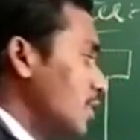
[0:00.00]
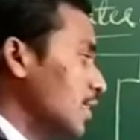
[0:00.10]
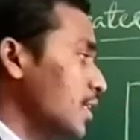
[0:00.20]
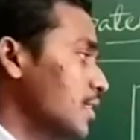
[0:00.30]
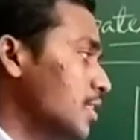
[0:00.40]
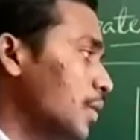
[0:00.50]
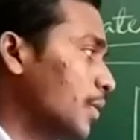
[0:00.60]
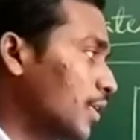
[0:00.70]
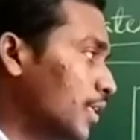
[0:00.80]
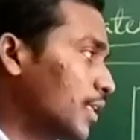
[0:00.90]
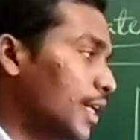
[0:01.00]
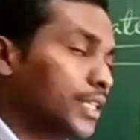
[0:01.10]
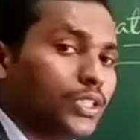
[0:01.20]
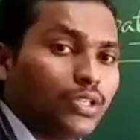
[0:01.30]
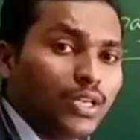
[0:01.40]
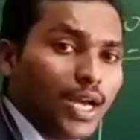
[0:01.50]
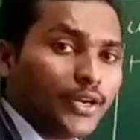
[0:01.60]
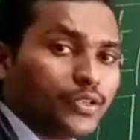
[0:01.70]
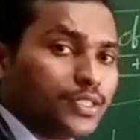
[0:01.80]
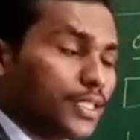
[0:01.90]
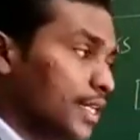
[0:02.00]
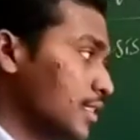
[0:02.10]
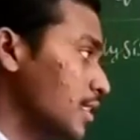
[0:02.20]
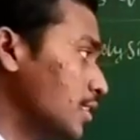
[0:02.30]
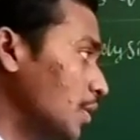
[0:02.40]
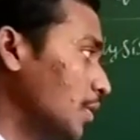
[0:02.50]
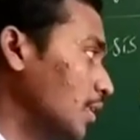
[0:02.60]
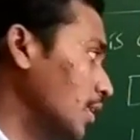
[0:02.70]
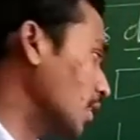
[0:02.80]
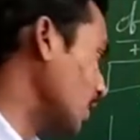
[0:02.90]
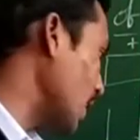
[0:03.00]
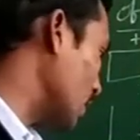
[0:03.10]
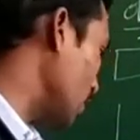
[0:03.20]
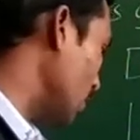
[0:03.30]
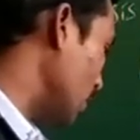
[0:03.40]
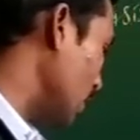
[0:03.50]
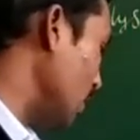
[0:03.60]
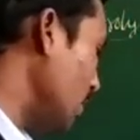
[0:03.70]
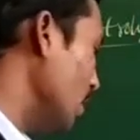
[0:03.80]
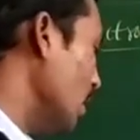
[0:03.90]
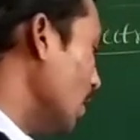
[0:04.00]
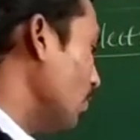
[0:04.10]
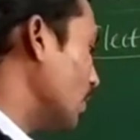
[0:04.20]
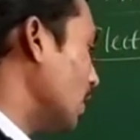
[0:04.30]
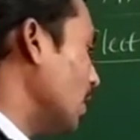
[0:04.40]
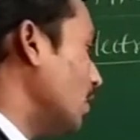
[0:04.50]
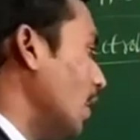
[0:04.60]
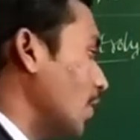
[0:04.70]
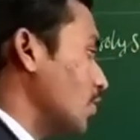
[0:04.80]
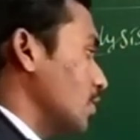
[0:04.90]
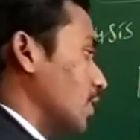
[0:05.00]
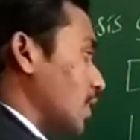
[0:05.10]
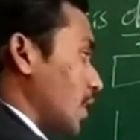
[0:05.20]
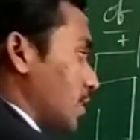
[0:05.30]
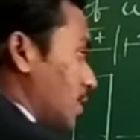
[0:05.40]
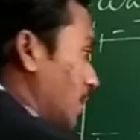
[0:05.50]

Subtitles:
gas is liberated at cathode? Hydrogen gas is liberated at cathode. Here we collect hydrogen gas.